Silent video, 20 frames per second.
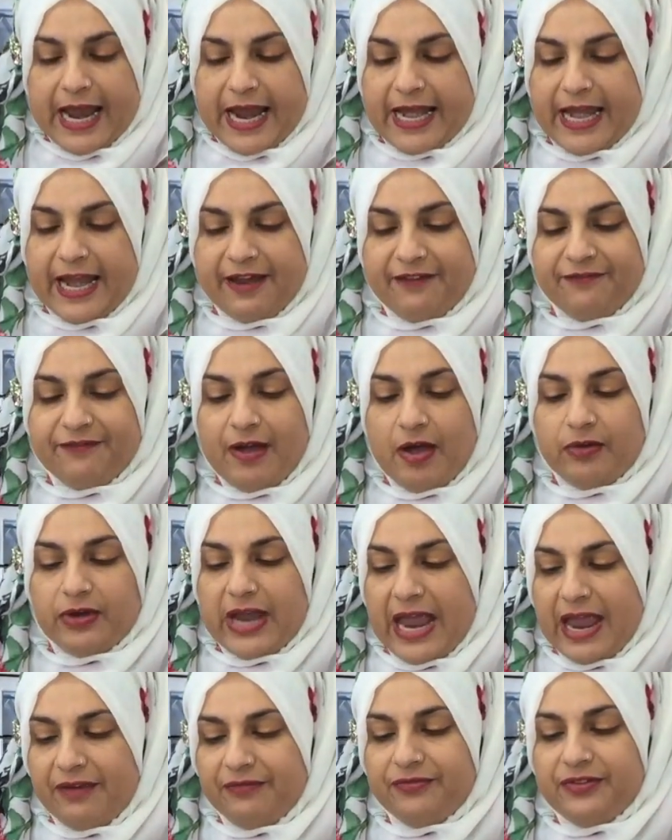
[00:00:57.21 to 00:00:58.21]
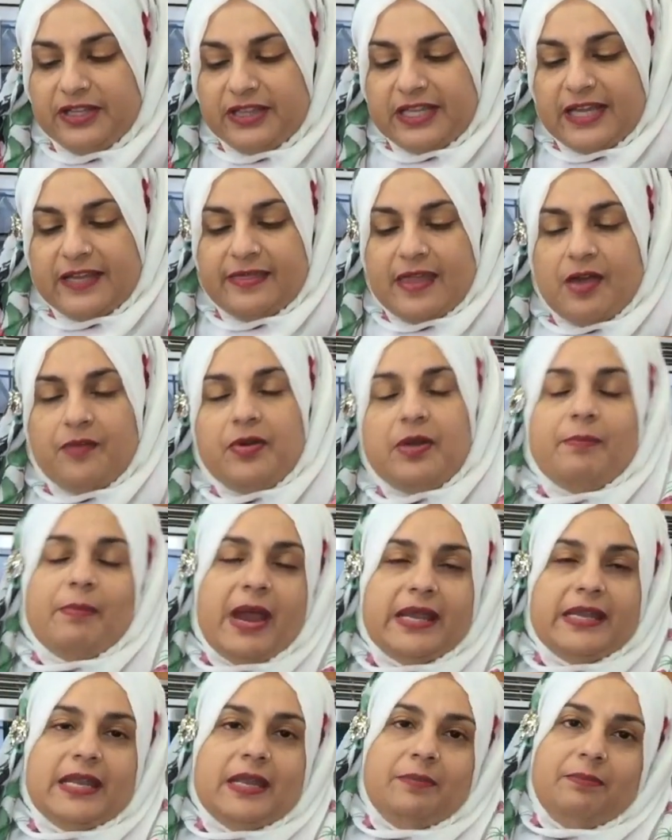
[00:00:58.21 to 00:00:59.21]
and I found everything that
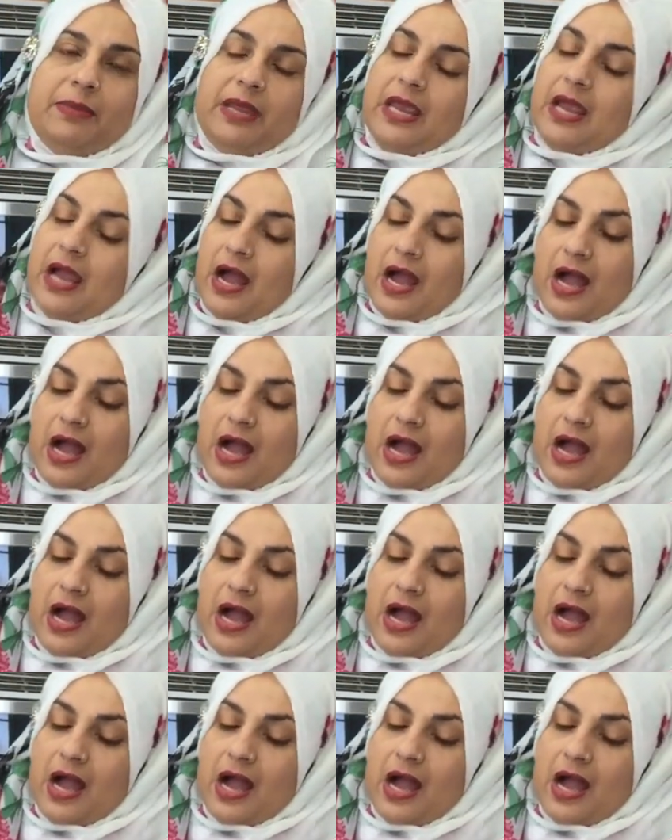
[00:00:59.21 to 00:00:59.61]
reminded me